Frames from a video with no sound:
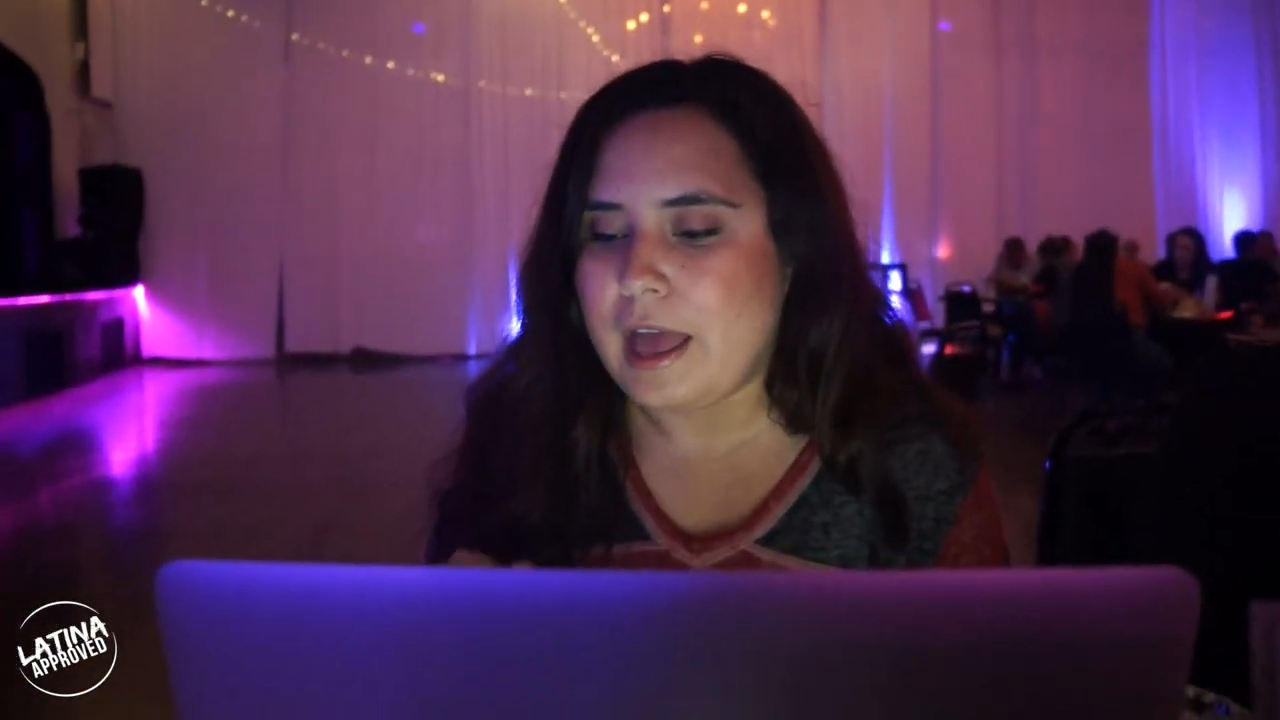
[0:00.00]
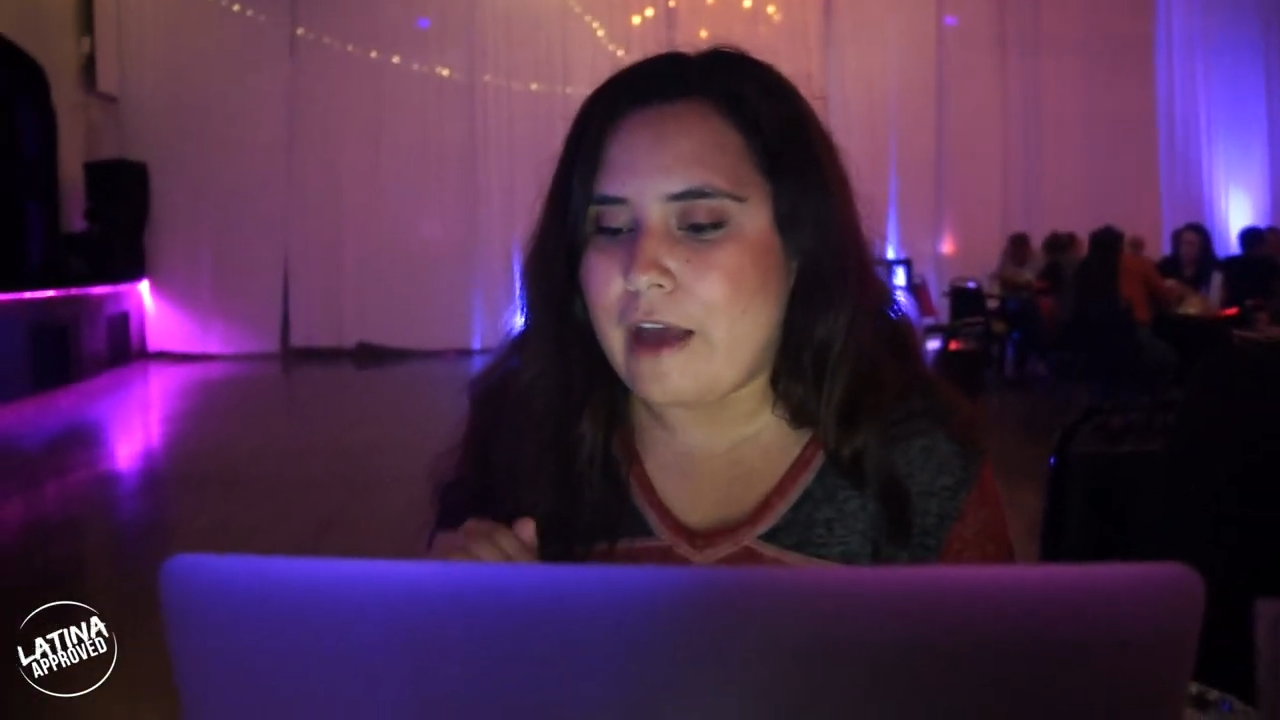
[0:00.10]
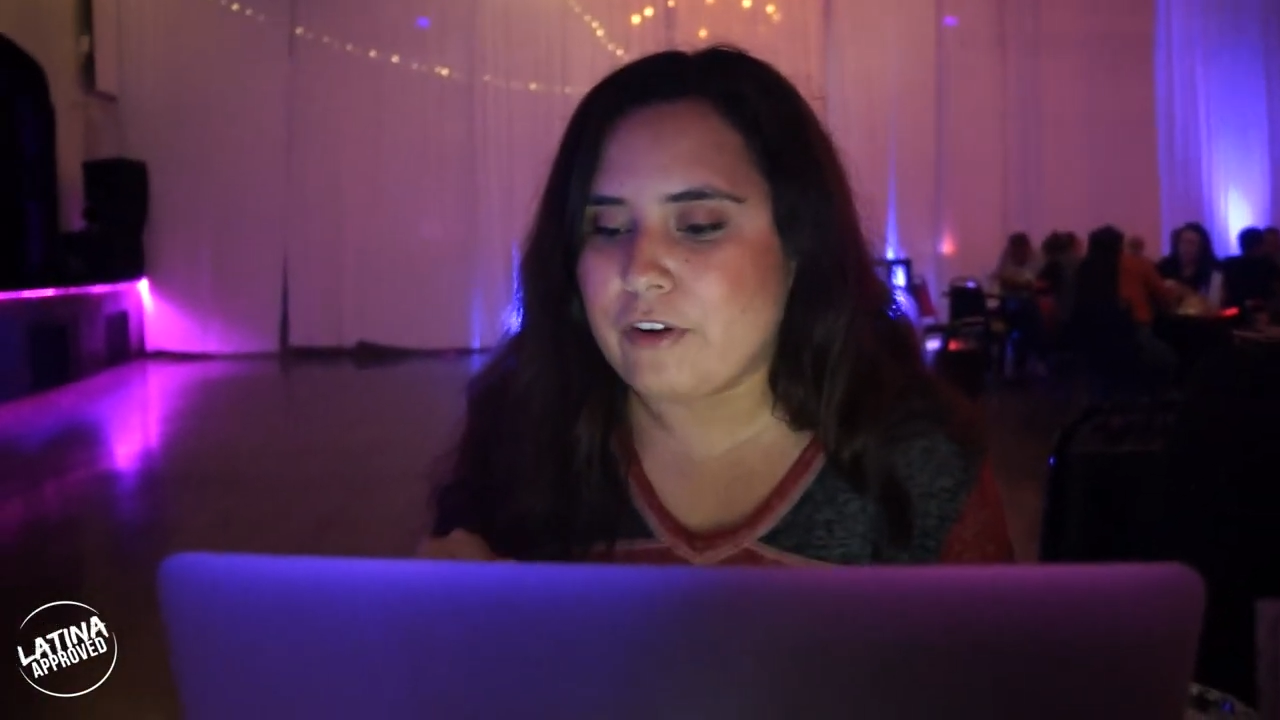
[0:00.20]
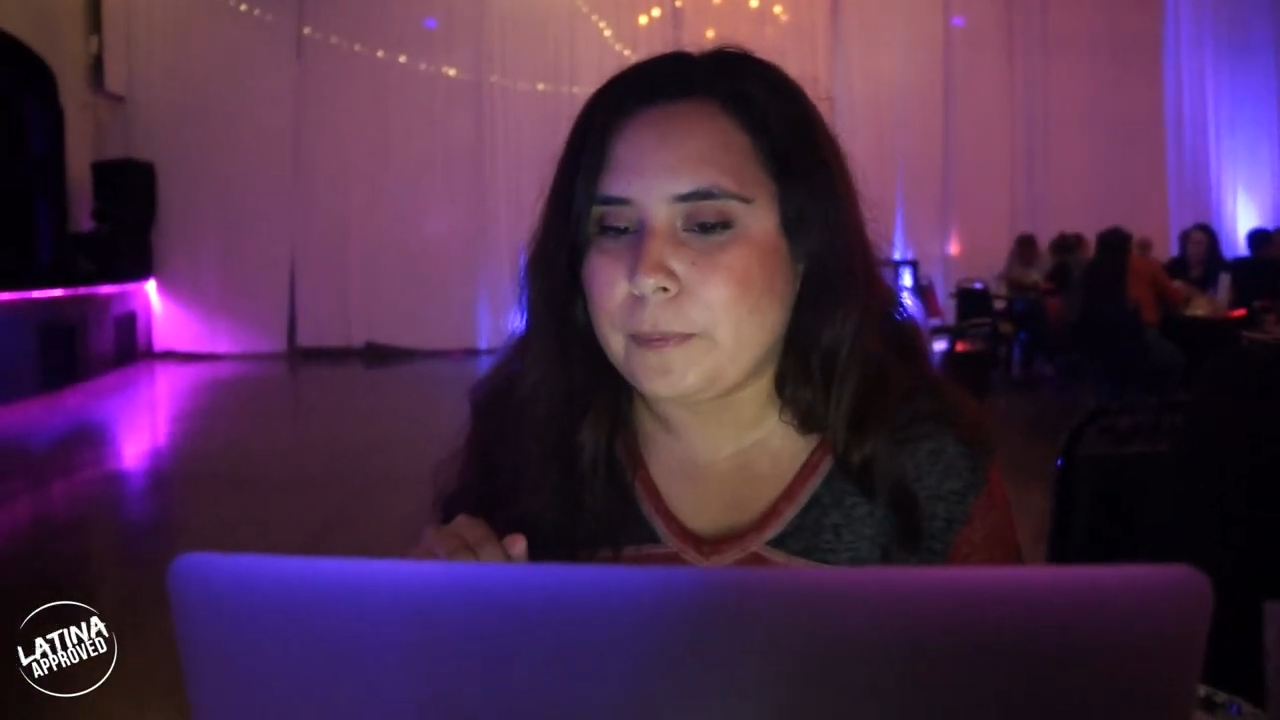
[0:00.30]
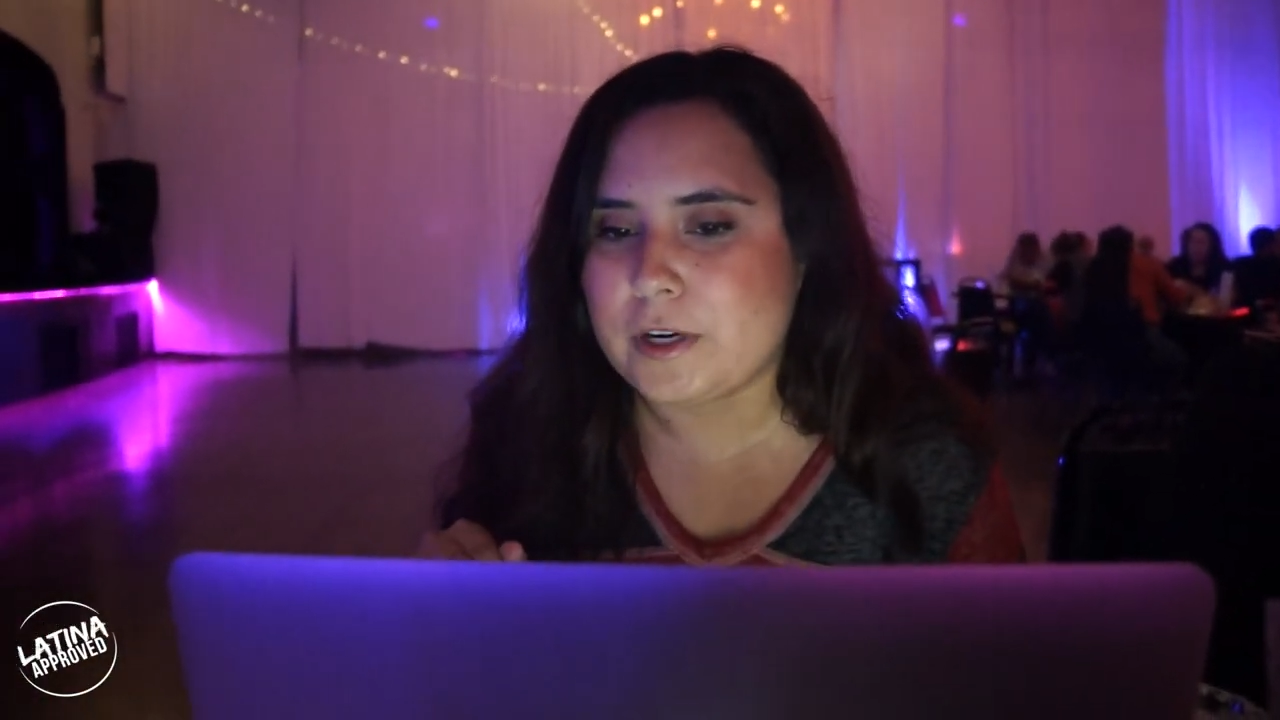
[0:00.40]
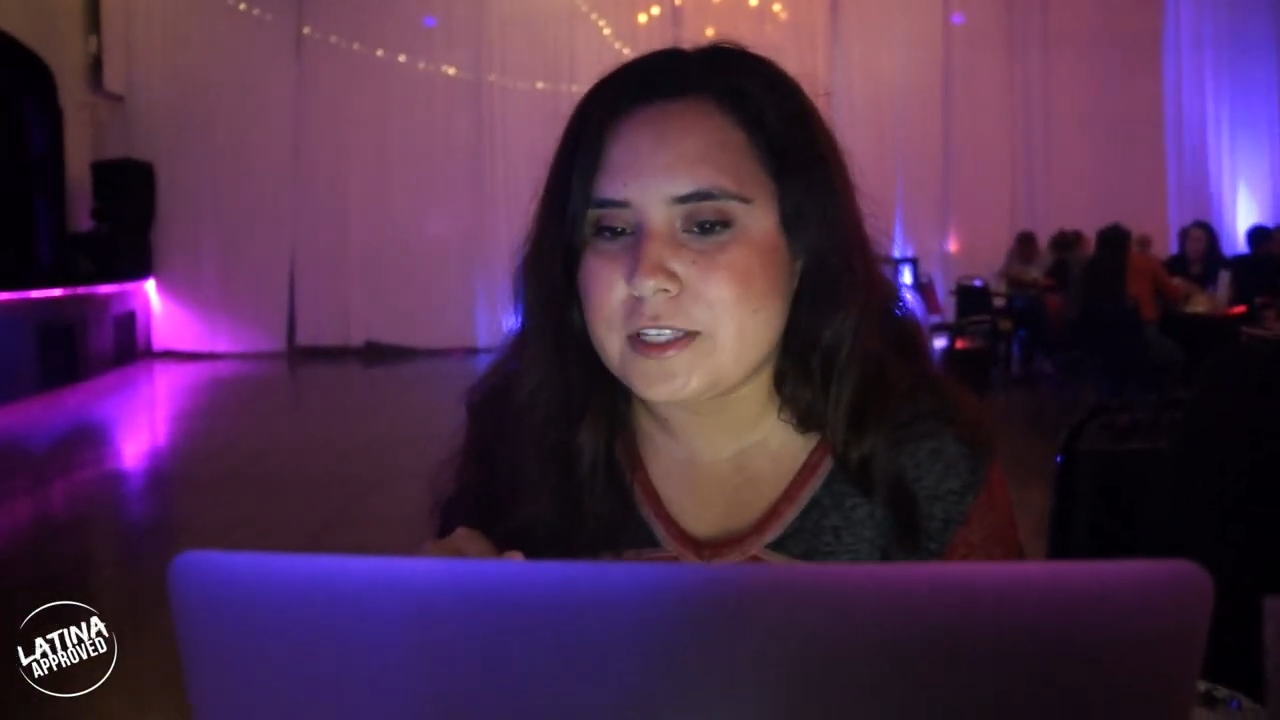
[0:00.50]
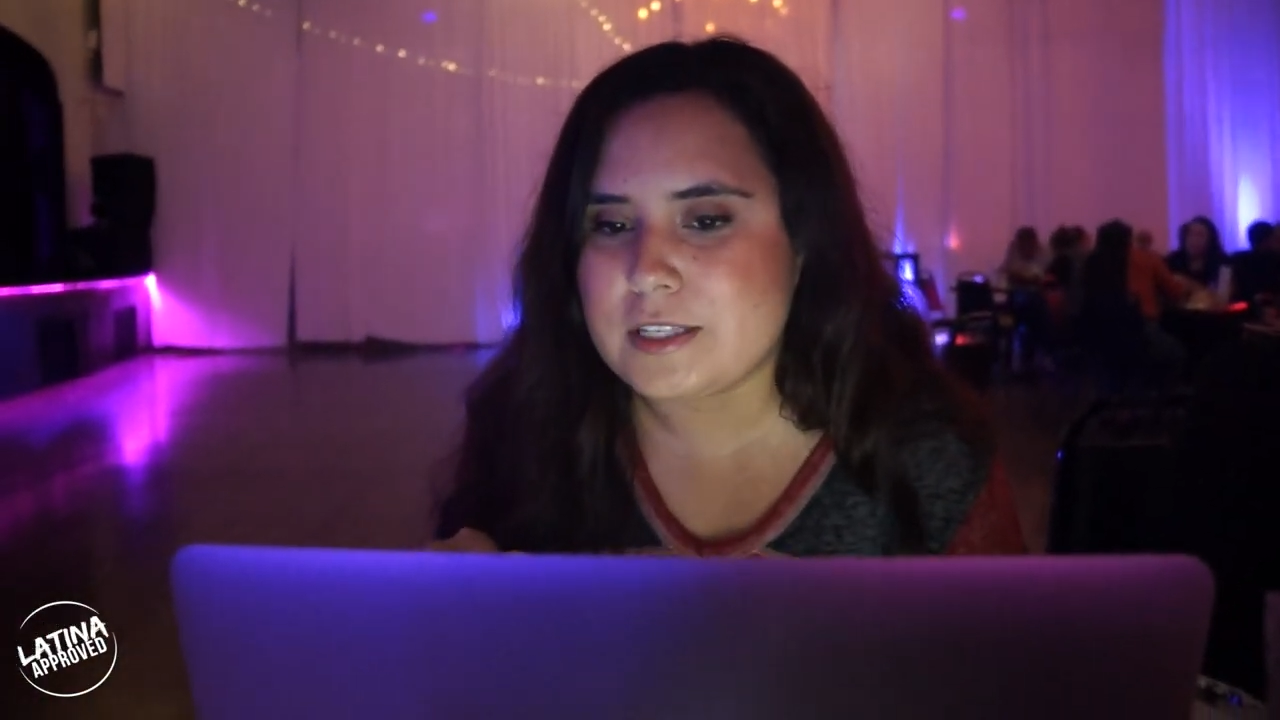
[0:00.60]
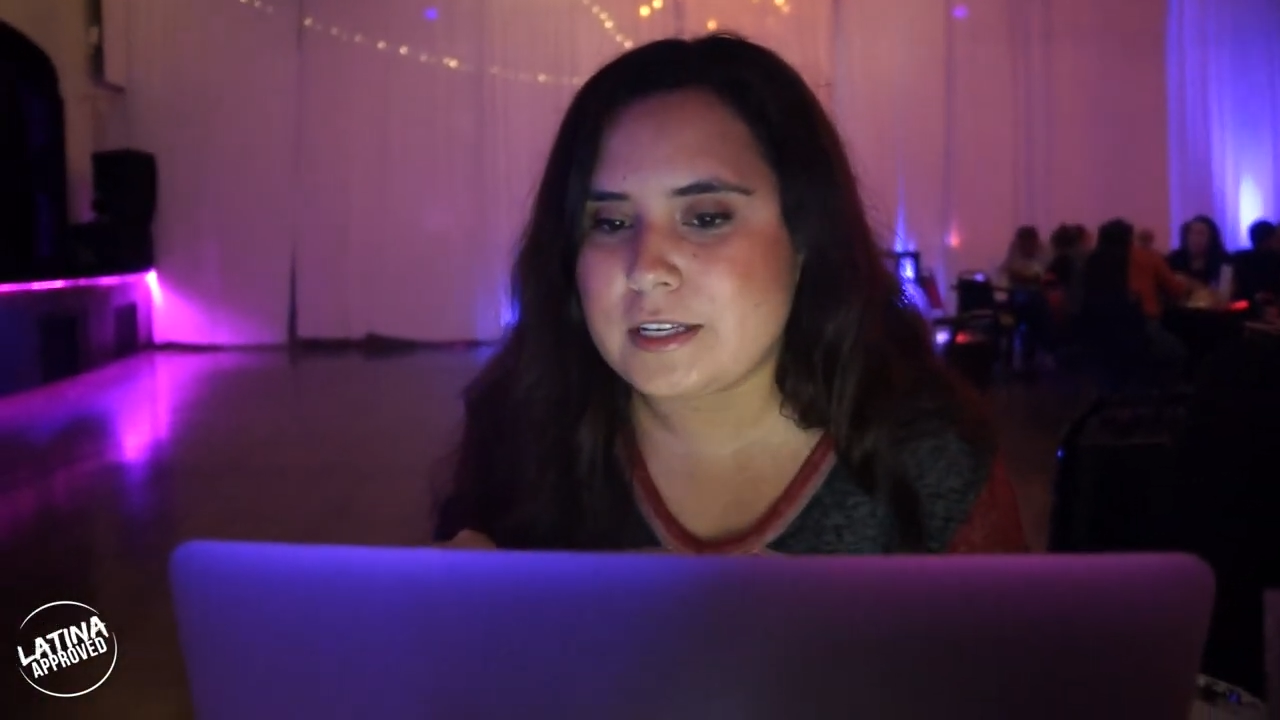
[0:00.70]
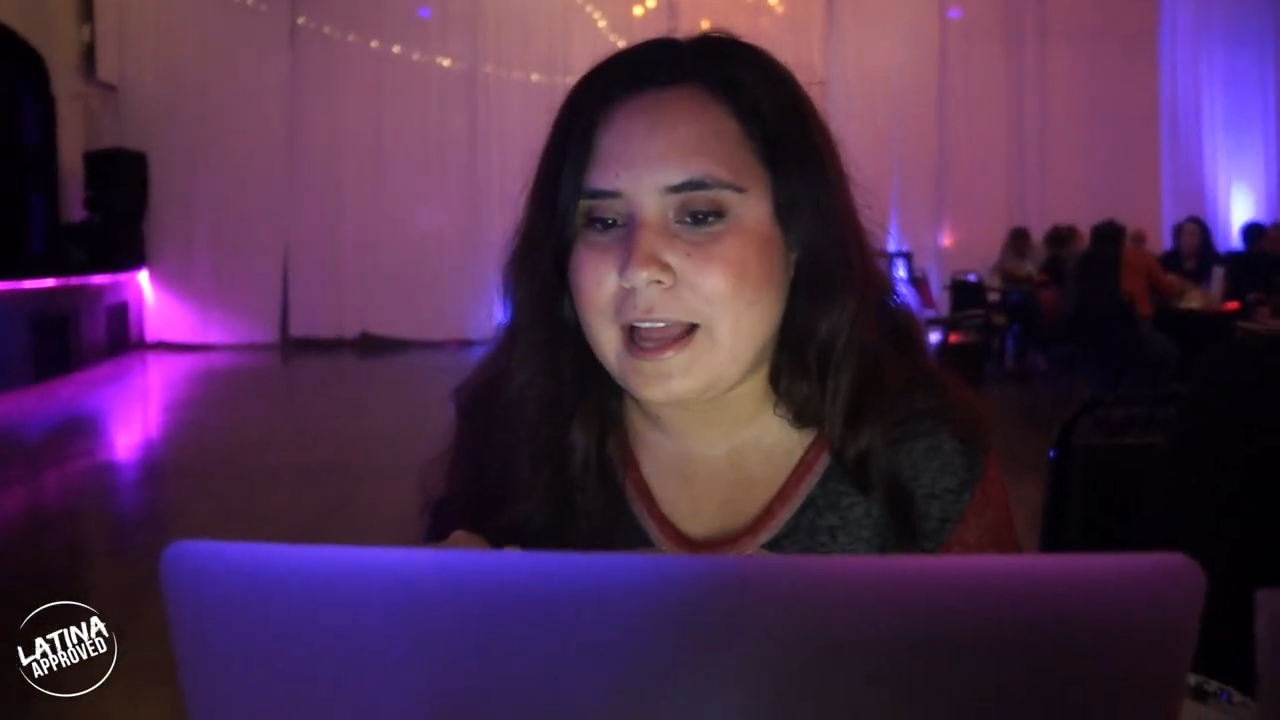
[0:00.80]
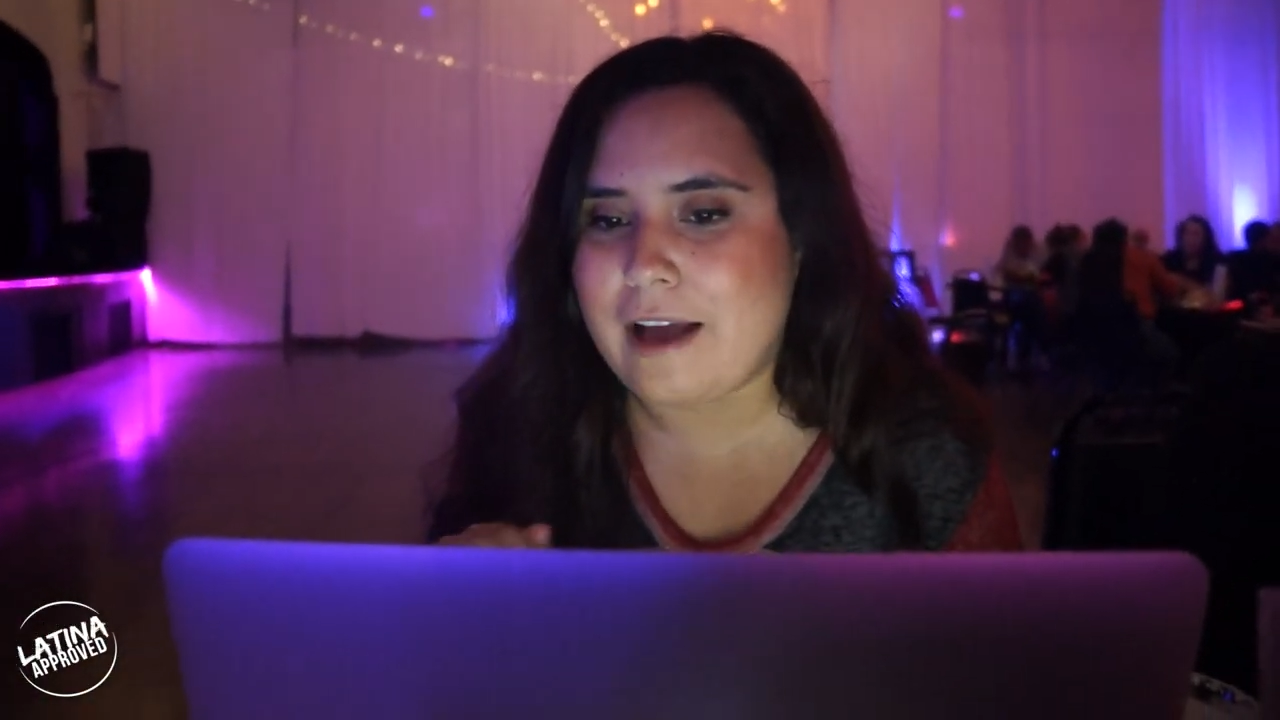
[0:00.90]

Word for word: every person's going to